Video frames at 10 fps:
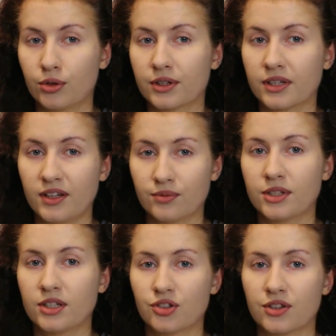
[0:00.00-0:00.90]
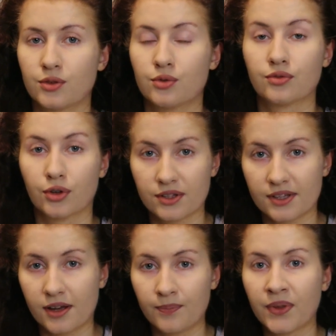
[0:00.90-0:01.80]
book even teaches you
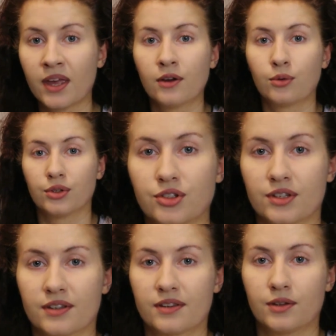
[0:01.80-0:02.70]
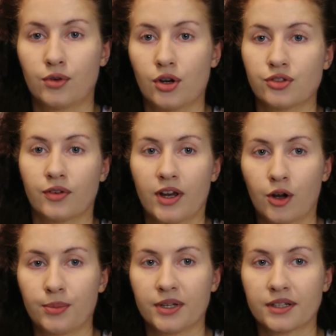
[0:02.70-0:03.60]
Fusha, which is the version of
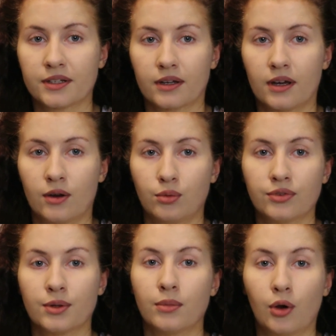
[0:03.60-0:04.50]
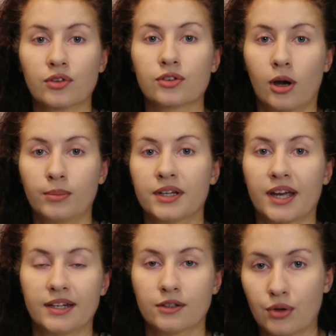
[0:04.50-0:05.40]
Arabic with the most
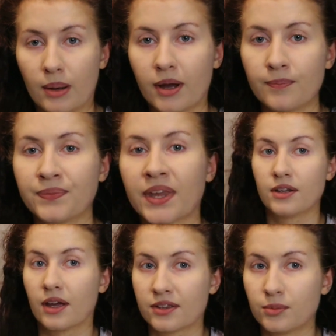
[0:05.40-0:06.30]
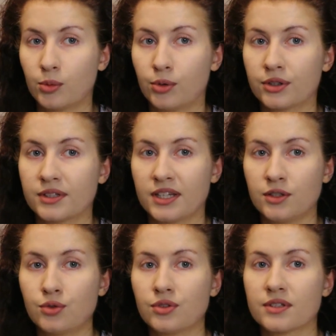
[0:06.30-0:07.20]
complicated grammar. In the Asimil book, they
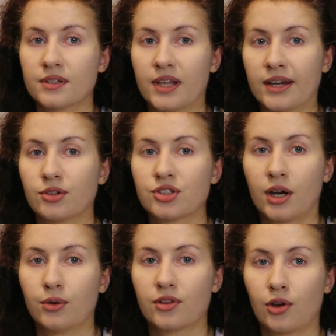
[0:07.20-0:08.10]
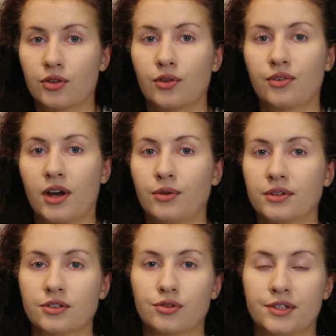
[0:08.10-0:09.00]
use the language how it's also
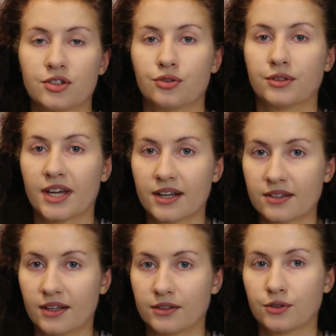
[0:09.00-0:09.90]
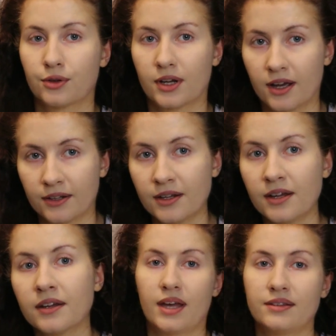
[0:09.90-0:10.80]
found in traditional texts and the Quran.
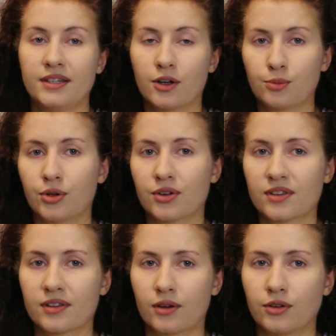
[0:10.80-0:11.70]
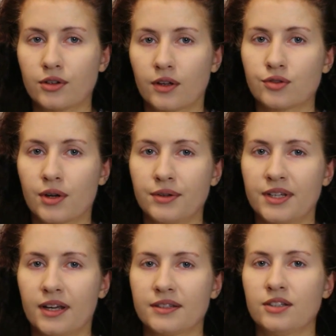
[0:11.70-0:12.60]
And the other books, on the contrary,
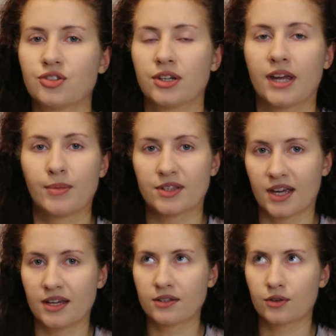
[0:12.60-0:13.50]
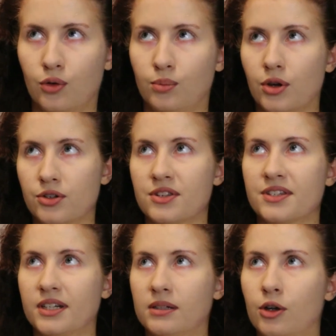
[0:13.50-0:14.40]
they are teaching MSA, so Modern
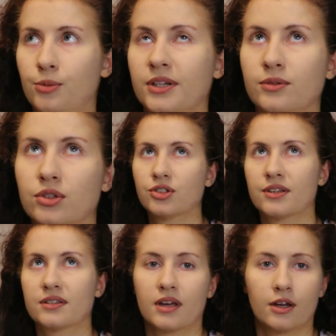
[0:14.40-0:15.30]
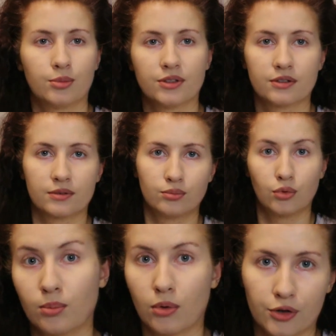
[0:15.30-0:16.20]
Standard Arabic, which is a bit
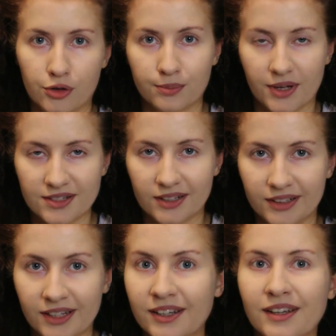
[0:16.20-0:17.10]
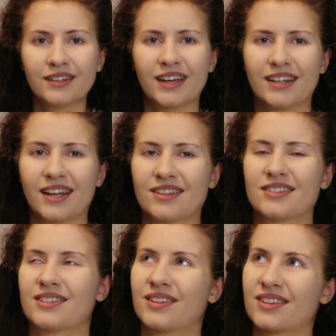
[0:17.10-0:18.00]
more modern, basically, and
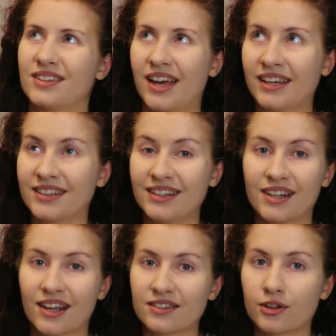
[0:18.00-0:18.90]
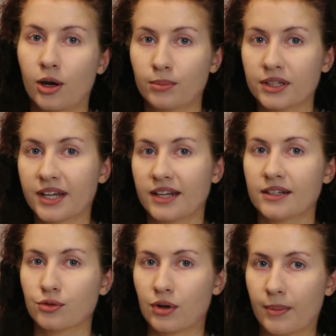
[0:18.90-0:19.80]
has slightly less
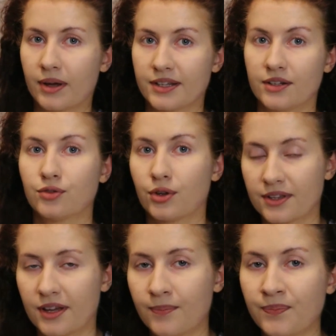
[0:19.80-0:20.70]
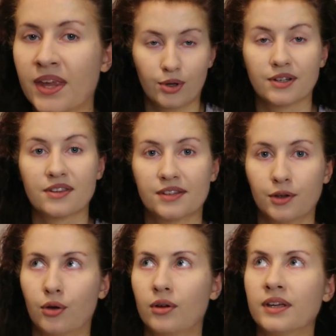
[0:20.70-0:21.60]
complicated grammar than Fusha, but it's
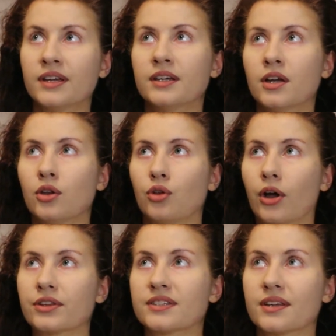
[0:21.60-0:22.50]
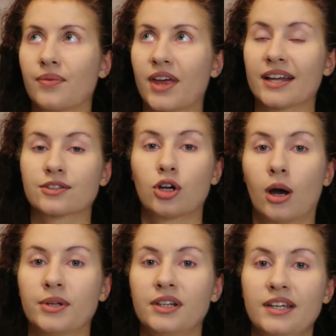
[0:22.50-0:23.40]
still not that
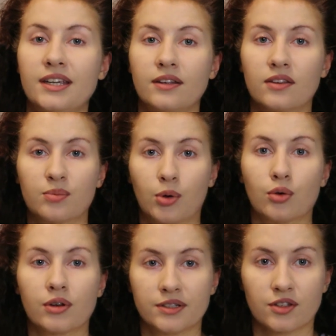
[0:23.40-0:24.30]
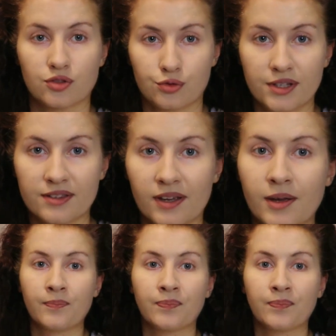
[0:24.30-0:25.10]
commonly spoken in the streets.